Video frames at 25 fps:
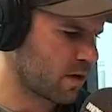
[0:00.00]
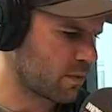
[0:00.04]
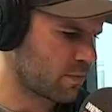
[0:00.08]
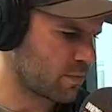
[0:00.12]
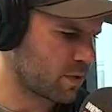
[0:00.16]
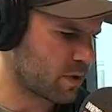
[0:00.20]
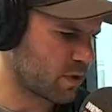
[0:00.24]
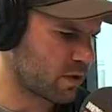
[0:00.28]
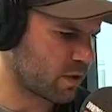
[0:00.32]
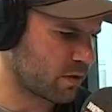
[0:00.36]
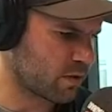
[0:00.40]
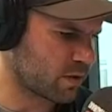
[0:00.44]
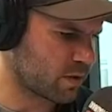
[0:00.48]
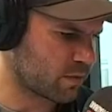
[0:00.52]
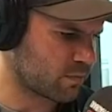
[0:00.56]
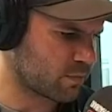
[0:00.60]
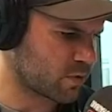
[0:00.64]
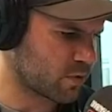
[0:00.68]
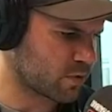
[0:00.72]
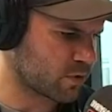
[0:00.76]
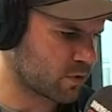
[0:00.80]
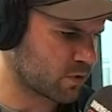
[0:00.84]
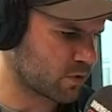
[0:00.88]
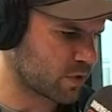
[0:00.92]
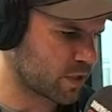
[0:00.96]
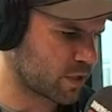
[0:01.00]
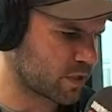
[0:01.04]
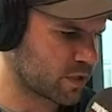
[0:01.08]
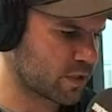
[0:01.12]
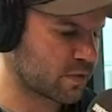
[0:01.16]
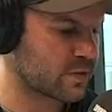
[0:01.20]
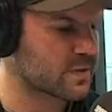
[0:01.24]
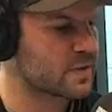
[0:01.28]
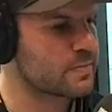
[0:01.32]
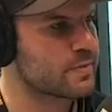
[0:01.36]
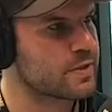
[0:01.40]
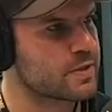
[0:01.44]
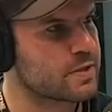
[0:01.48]
I'm not sure you do,
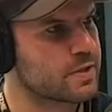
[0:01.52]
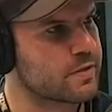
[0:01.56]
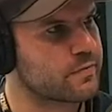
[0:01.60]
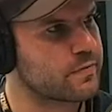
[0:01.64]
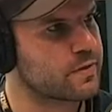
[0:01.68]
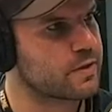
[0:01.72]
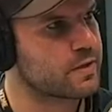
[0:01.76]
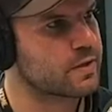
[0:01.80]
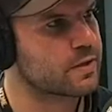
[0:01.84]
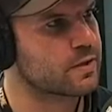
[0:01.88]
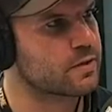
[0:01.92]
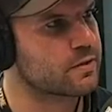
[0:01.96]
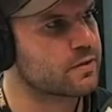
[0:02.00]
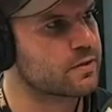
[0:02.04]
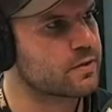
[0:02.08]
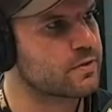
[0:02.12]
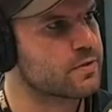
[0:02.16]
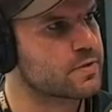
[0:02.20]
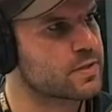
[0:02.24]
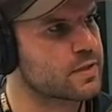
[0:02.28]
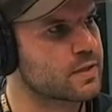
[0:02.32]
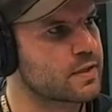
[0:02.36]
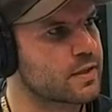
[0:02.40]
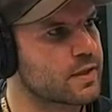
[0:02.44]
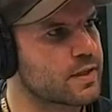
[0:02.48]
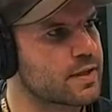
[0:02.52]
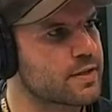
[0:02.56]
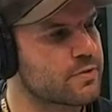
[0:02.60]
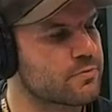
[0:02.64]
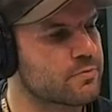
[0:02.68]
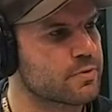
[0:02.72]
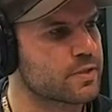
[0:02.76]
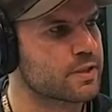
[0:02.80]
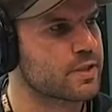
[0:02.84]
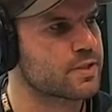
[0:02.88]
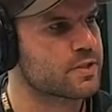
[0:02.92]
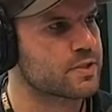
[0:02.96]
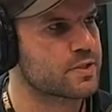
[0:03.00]
especially if you're using it in a
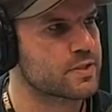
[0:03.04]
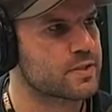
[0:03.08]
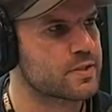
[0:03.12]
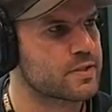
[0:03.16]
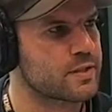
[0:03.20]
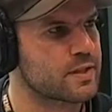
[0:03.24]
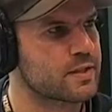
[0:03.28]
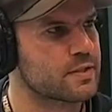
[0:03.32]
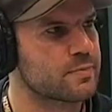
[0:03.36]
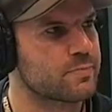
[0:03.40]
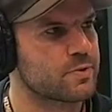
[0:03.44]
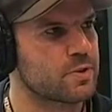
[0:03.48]
religious sense.